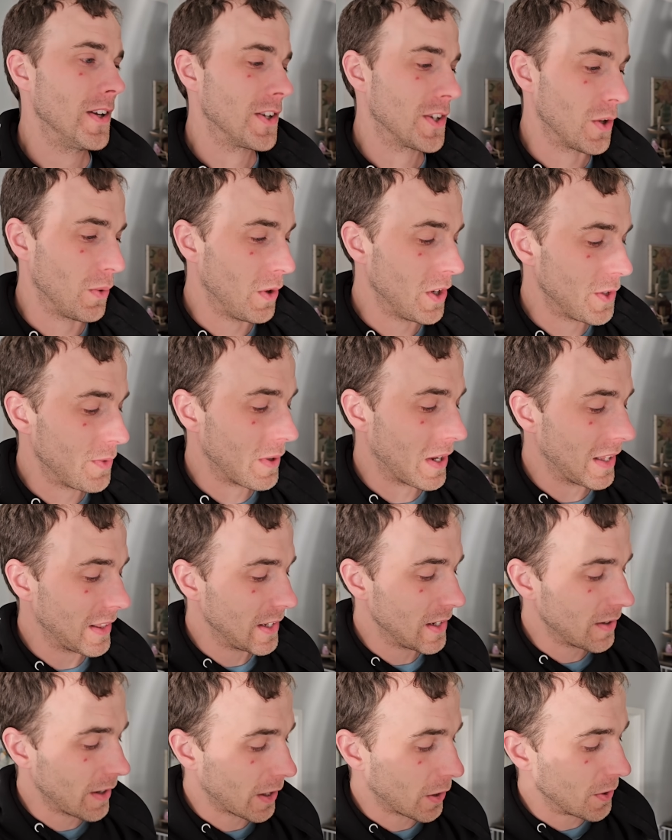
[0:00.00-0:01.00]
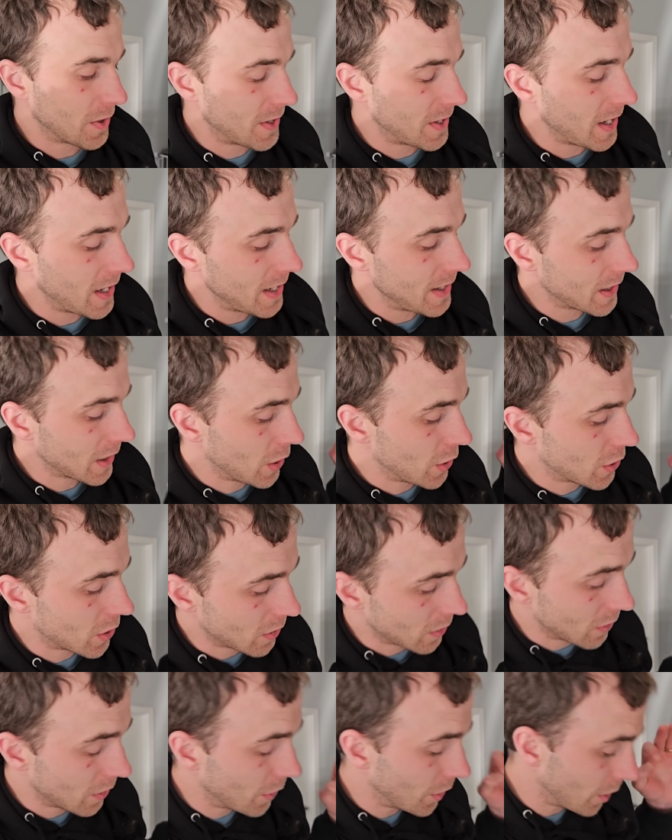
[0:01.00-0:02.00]
So once we get these LEGO cities,
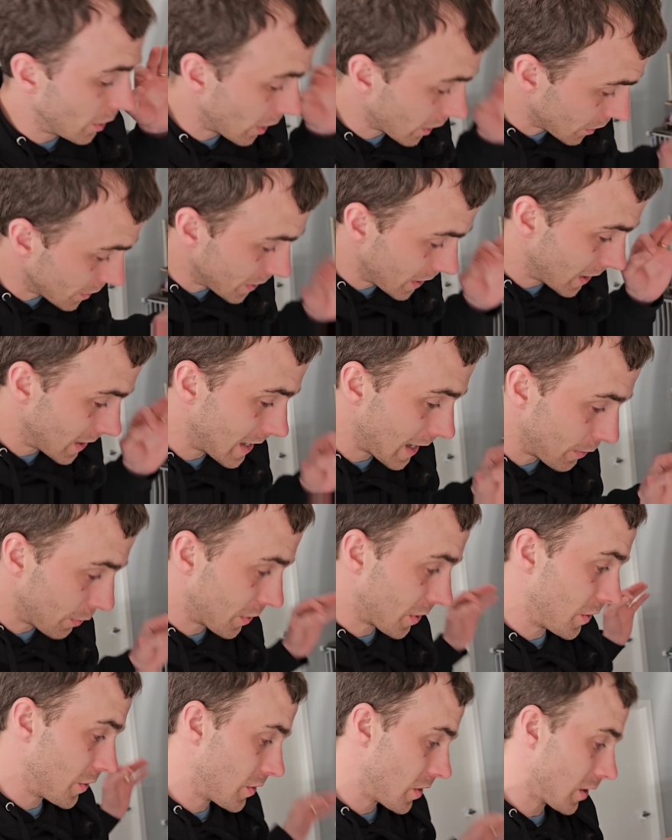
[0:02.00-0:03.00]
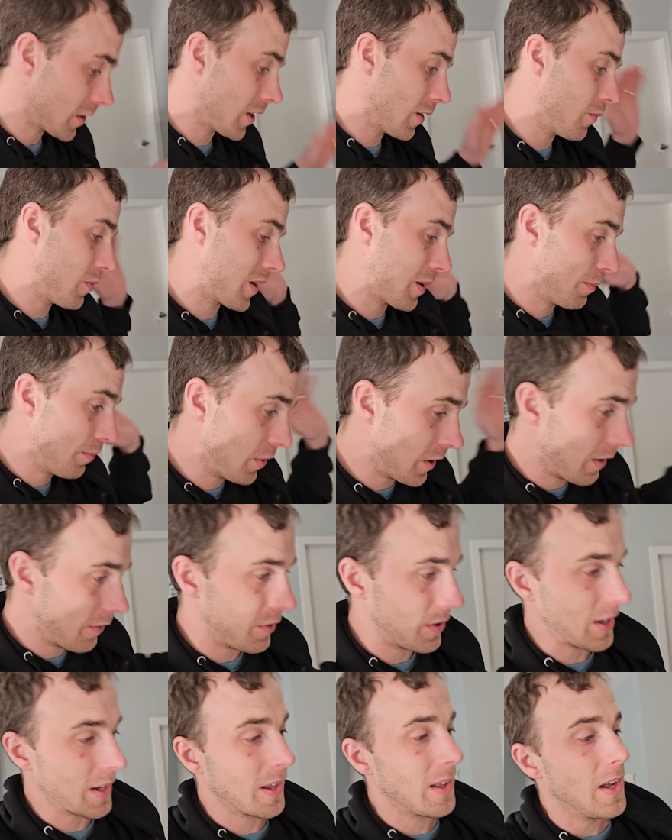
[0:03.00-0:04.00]
the LEGO city tables constructed, we can put
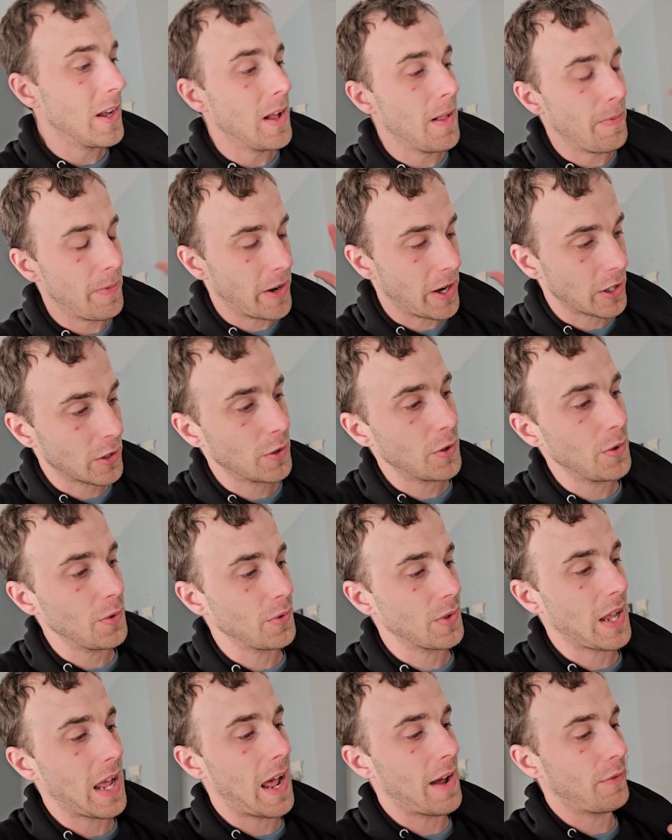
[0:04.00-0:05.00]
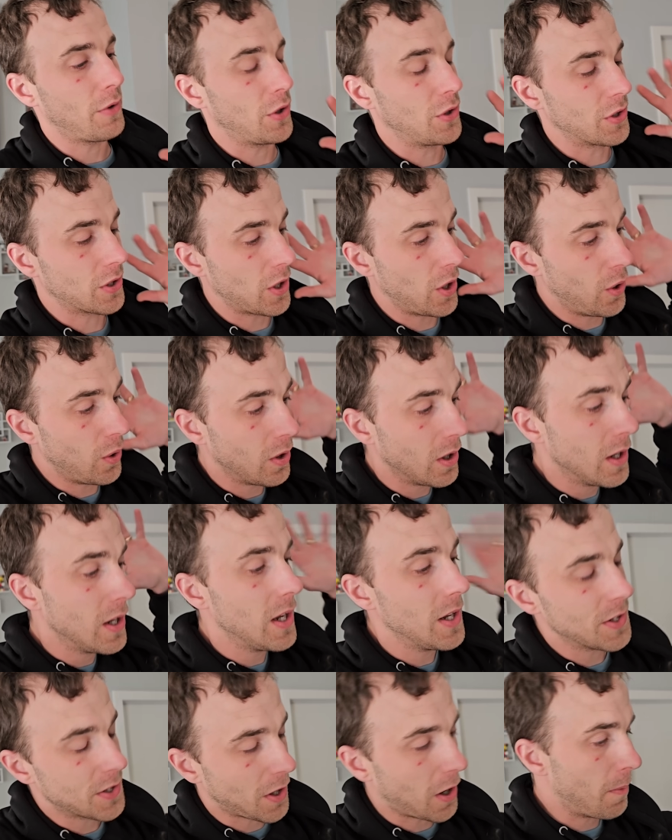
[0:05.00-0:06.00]
everything that I currently have on the go,
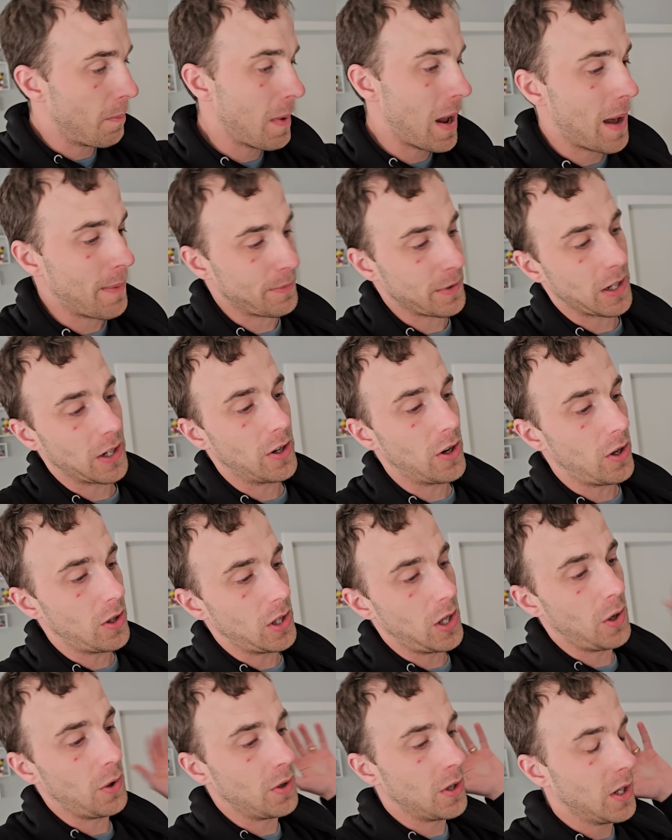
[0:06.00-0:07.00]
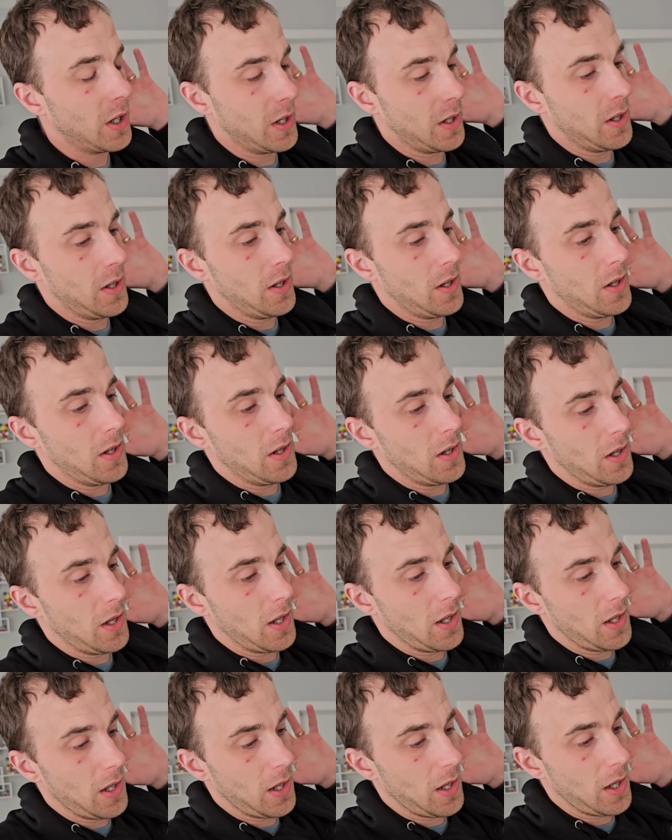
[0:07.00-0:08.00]
start mapping it all out,
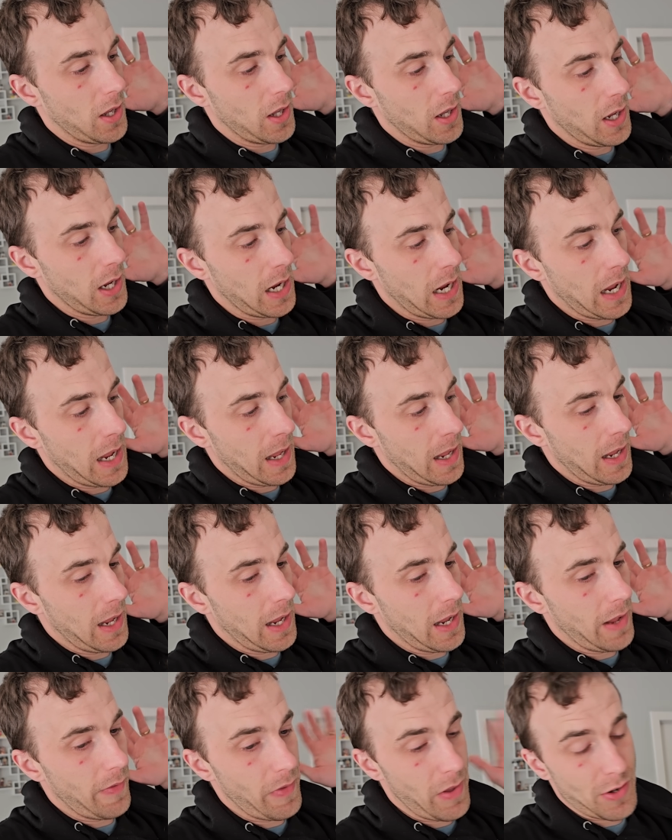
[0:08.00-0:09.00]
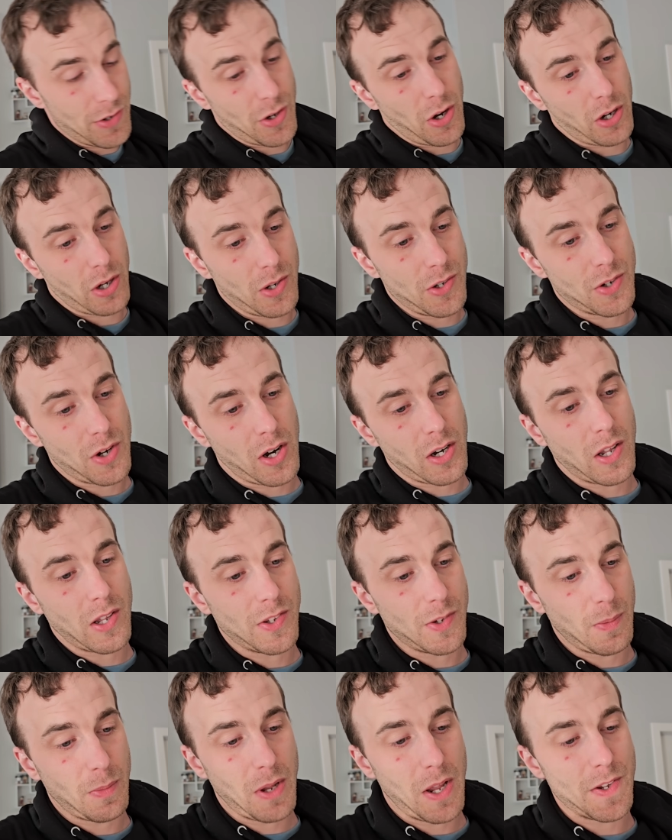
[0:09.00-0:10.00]
and then start constructing
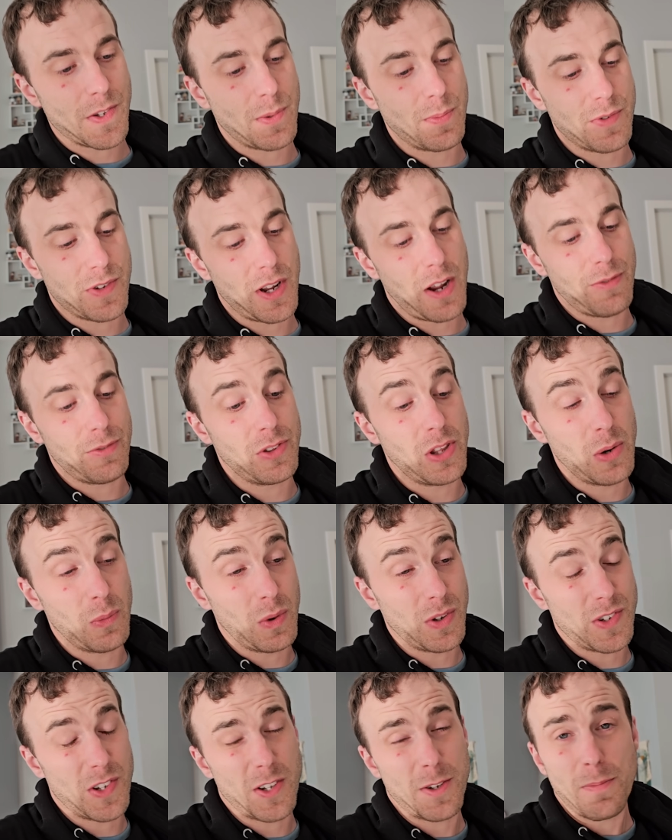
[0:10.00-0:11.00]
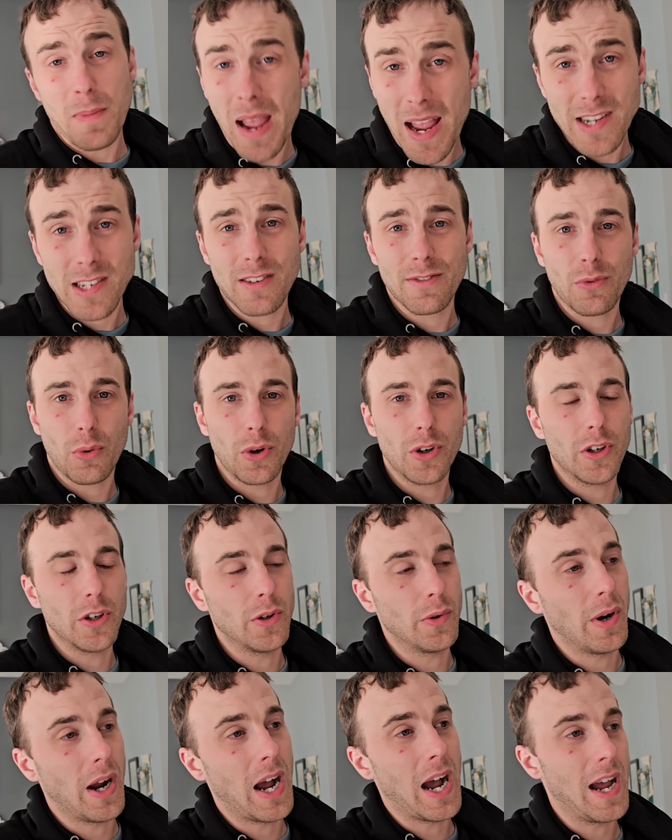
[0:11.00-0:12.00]
some custom stuff. And then once this massive
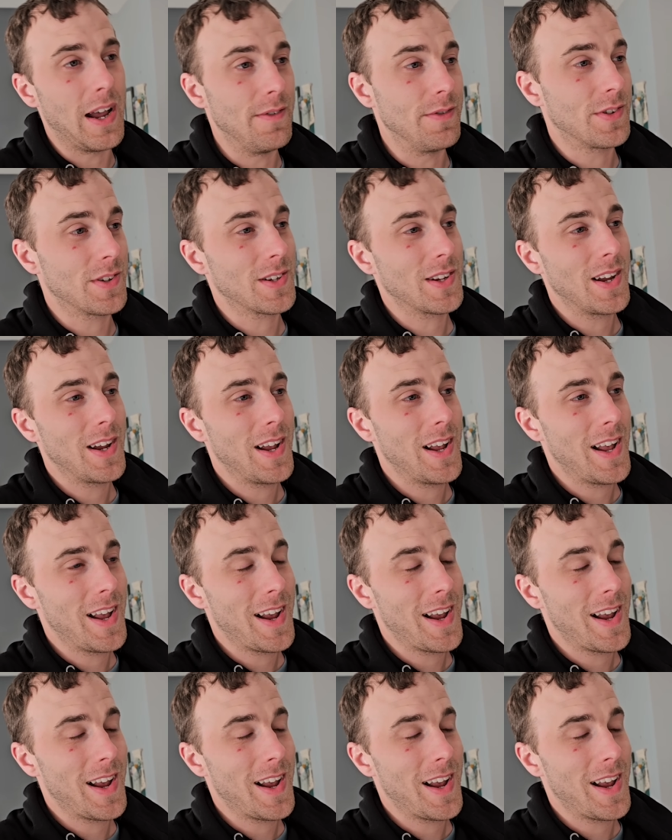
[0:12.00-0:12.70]
order arrives,